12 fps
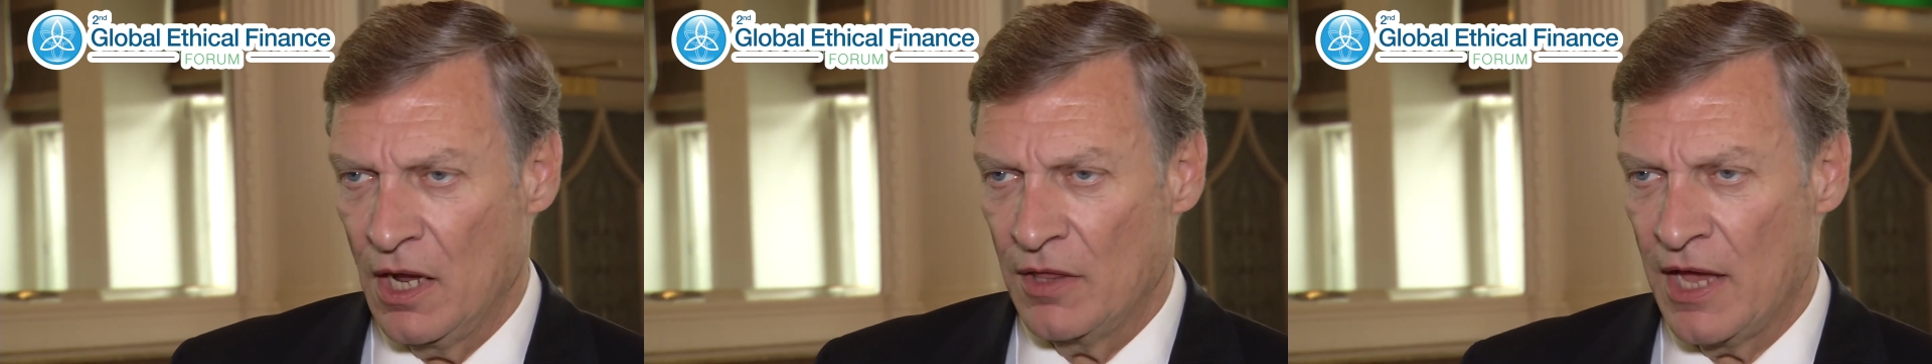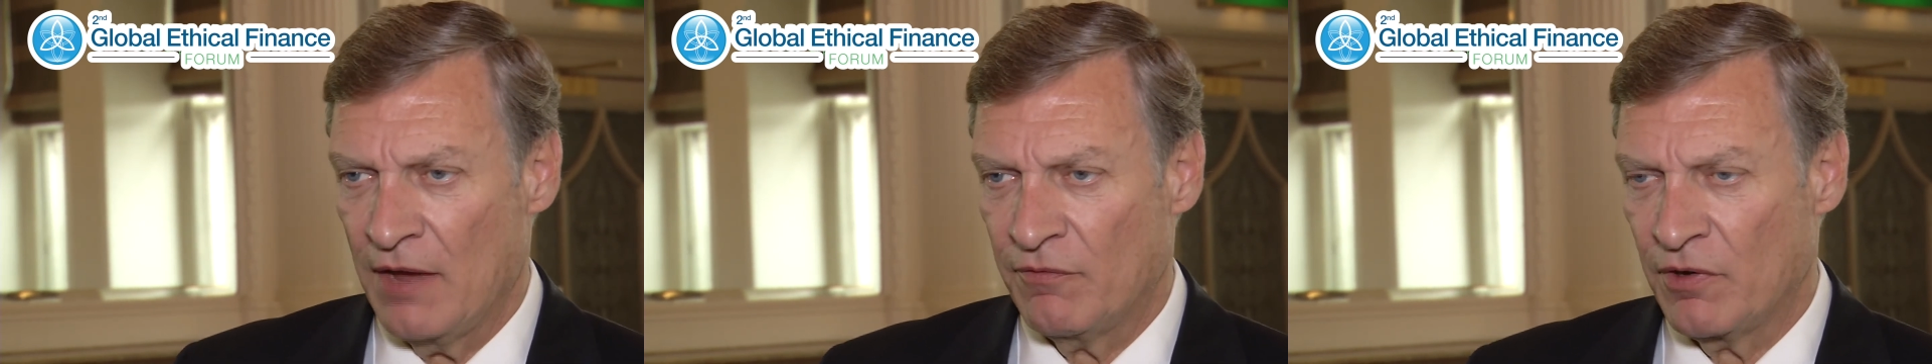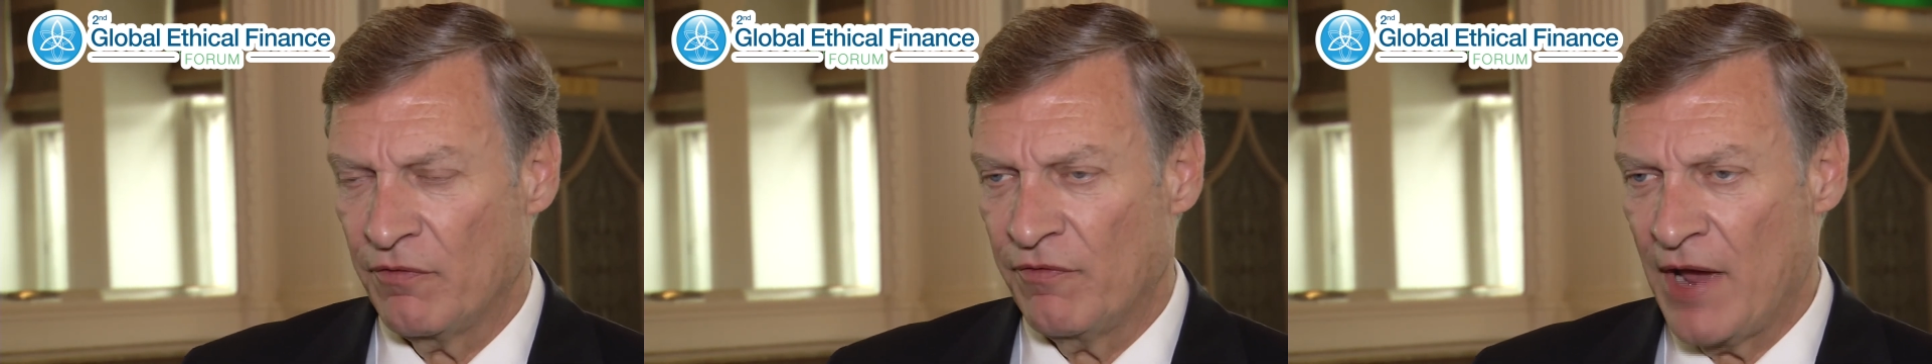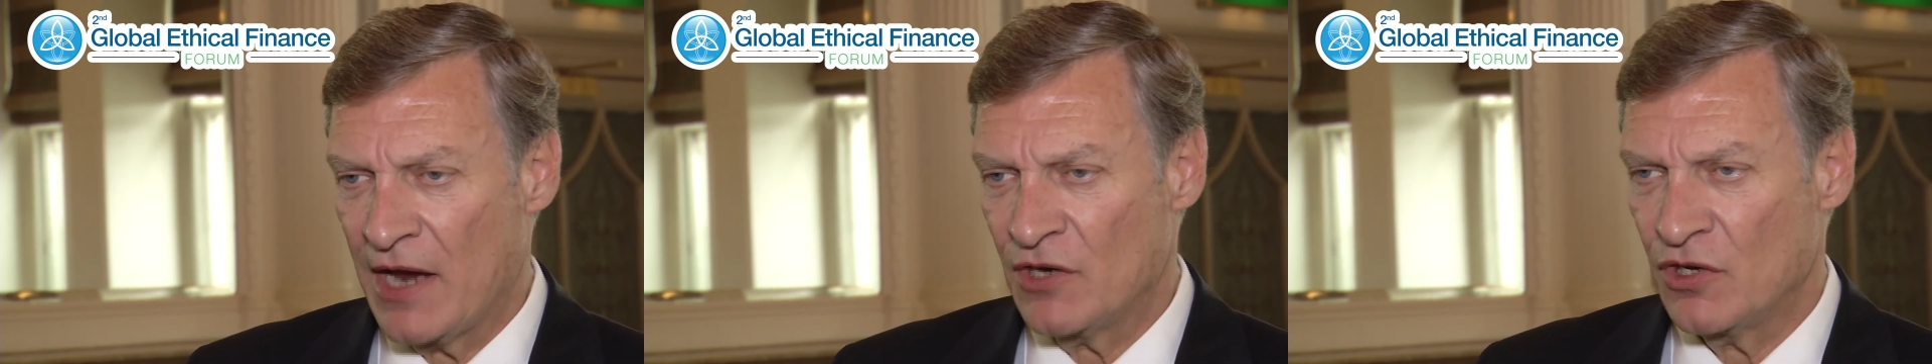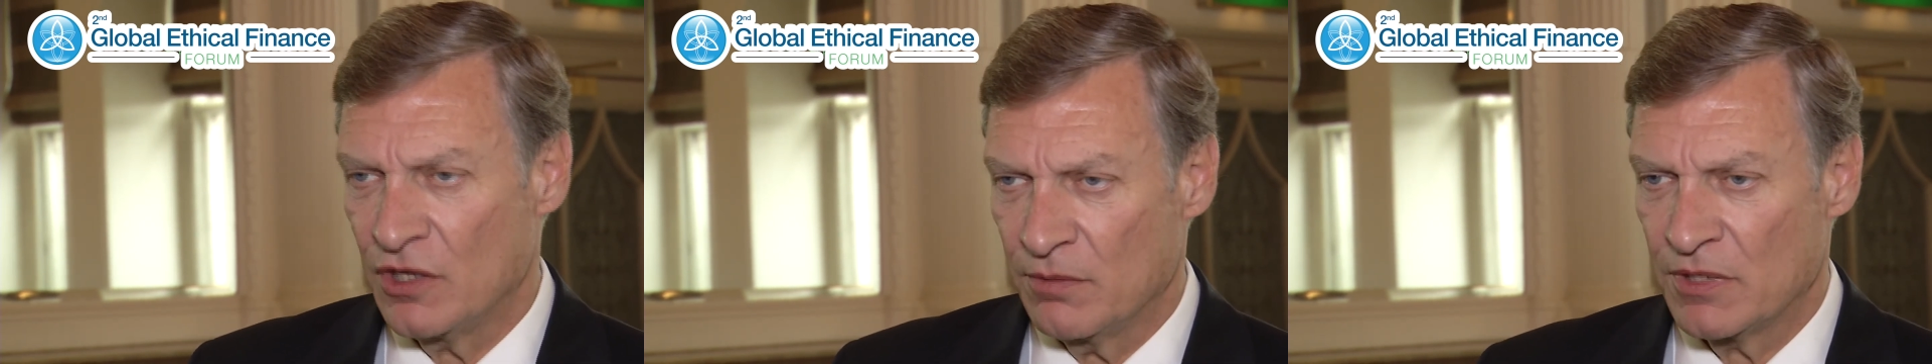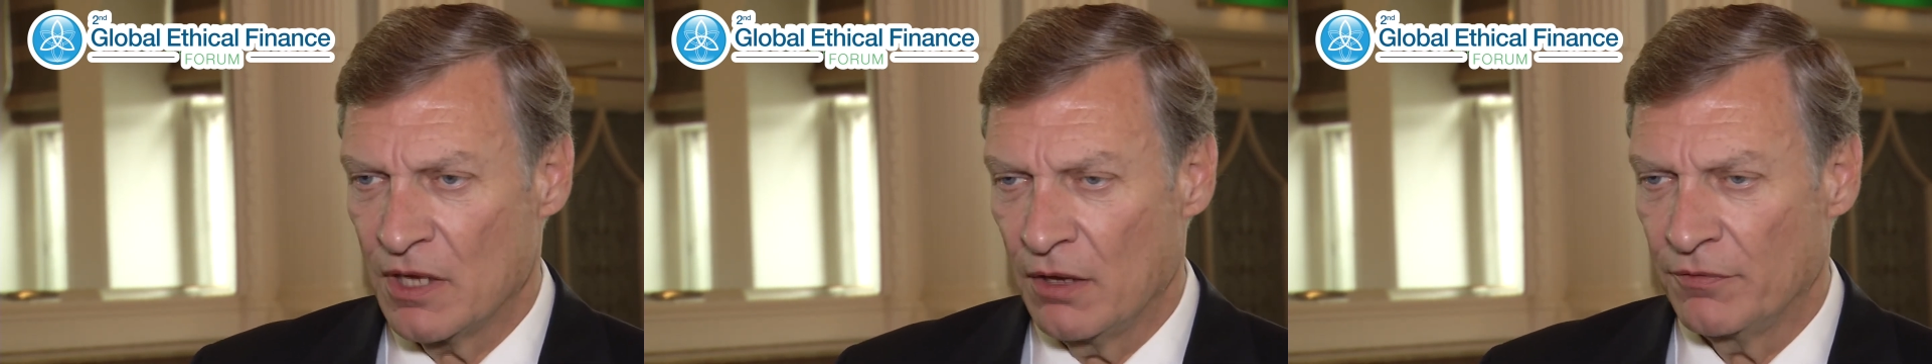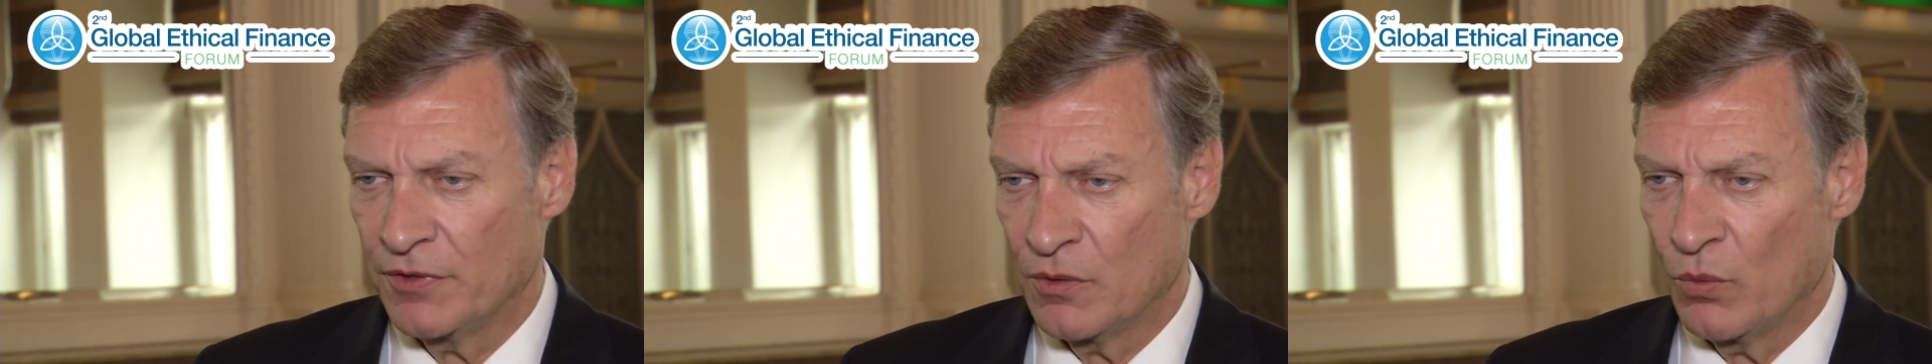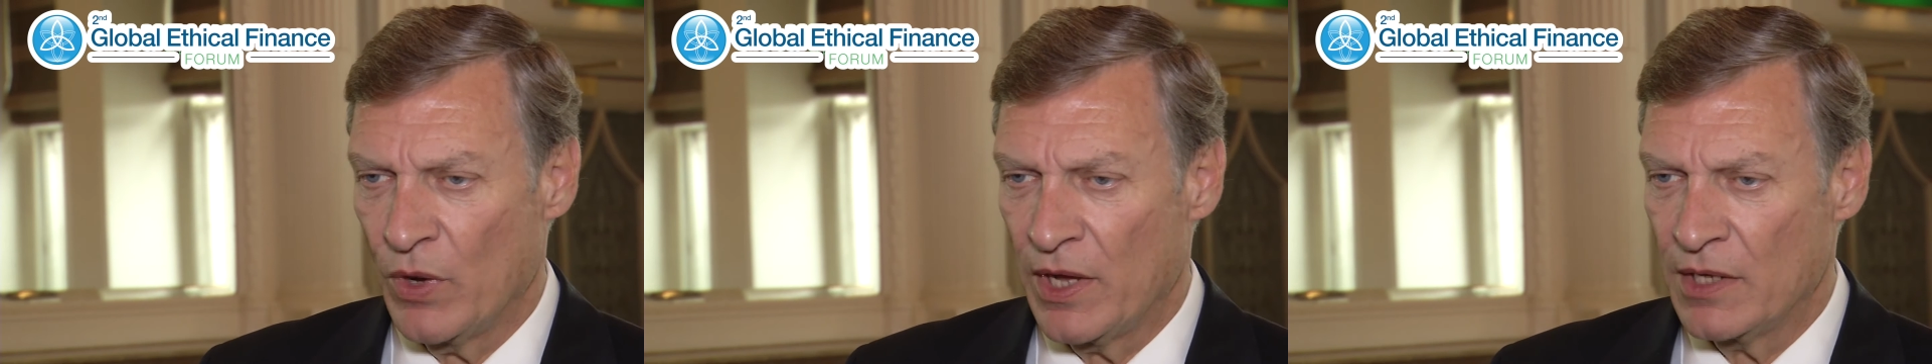They have to fashion themselves
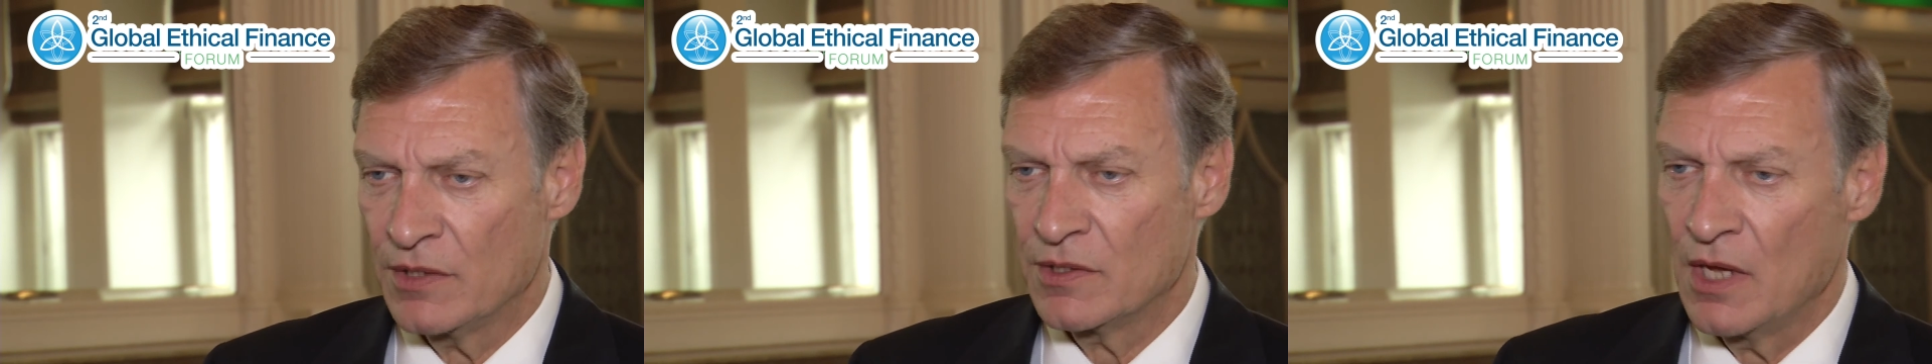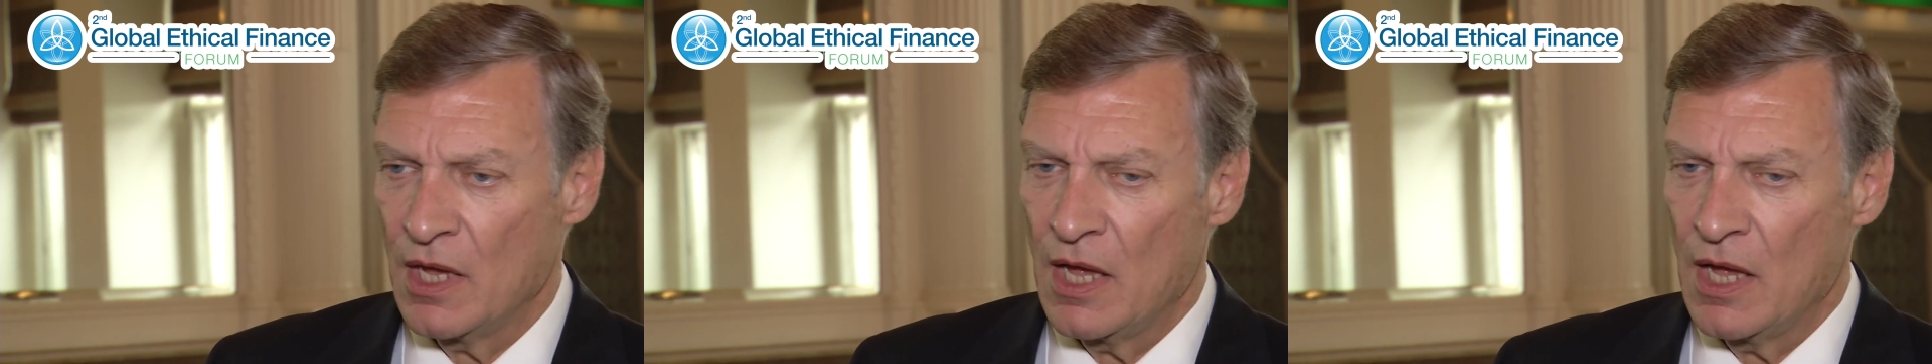in ways